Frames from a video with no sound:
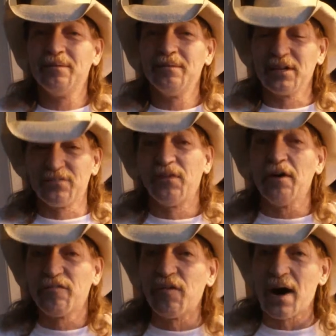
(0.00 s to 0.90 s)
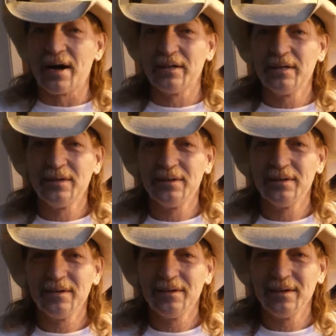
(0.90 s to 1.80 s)
is very fond
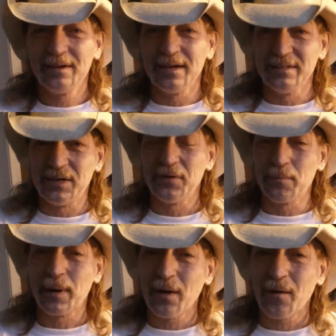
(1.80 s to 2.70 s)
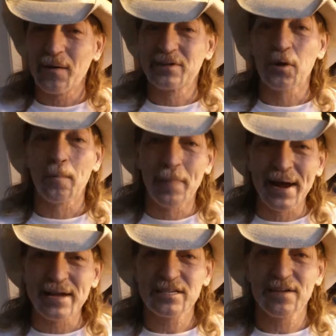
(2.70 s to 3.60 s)
and dear to my heart. It's called
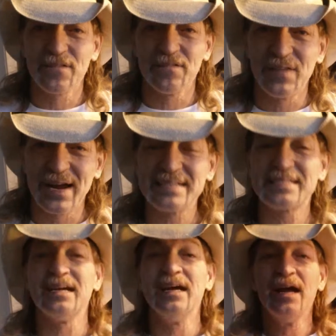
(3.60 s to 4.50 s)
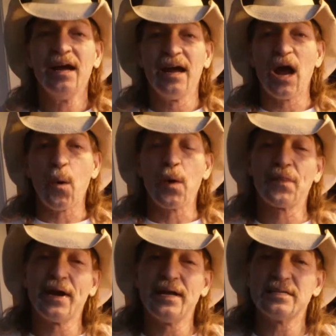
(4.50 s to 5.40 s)
Pets for Vets. And what
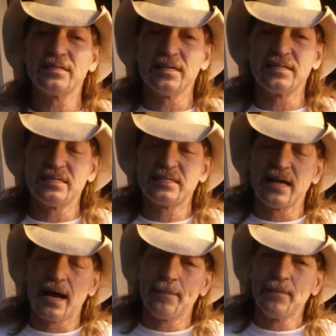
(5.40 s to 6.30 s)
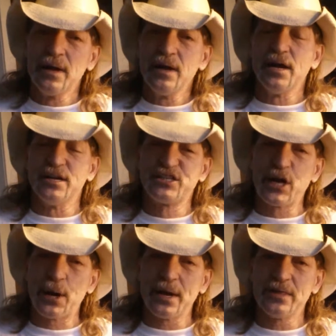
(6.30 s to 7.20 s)
that is it a
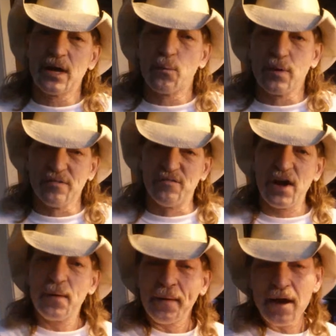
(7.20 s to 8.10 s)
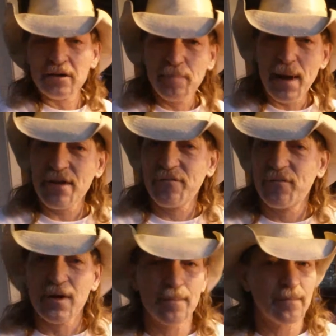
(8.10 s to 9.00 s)
charity that when a veteran comes back
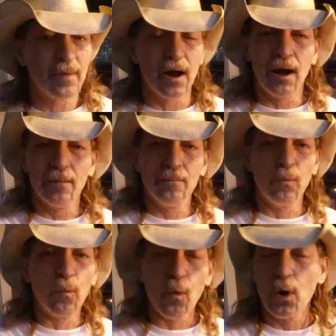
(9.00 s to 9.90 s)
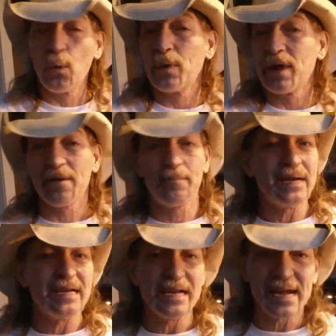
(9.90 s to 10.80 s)
from a war where they have
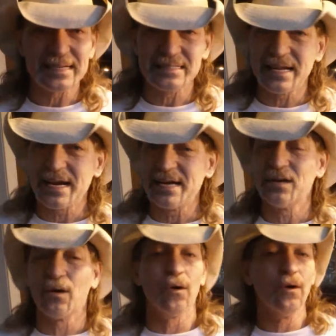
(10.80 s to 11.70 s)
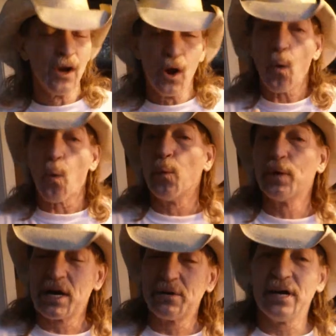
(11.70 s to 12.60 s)
PTSD or
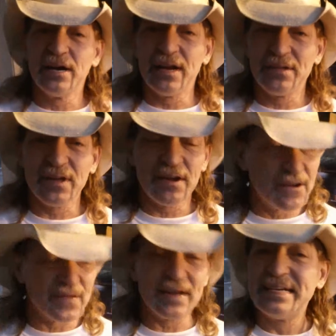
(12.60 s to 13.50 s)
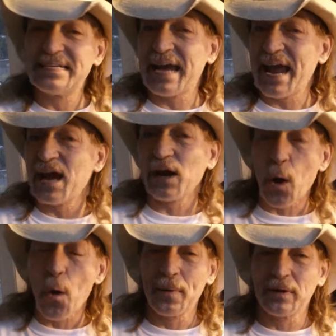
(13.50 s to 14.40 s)
whatever, if they just can't
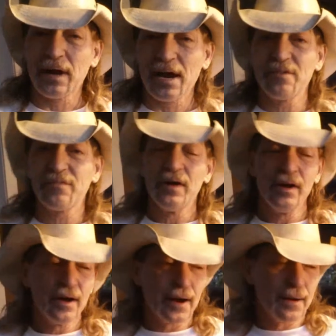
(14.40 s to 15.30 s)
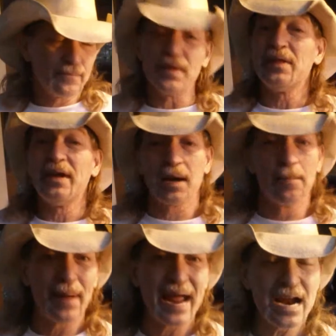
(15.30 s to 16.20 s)
cope in life, they need a
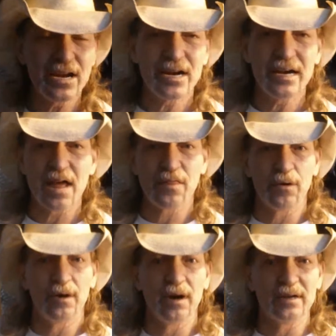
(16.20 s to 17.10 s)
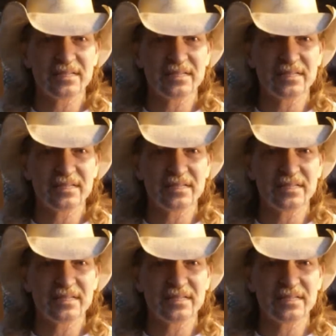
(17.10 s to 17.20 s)
companion and they're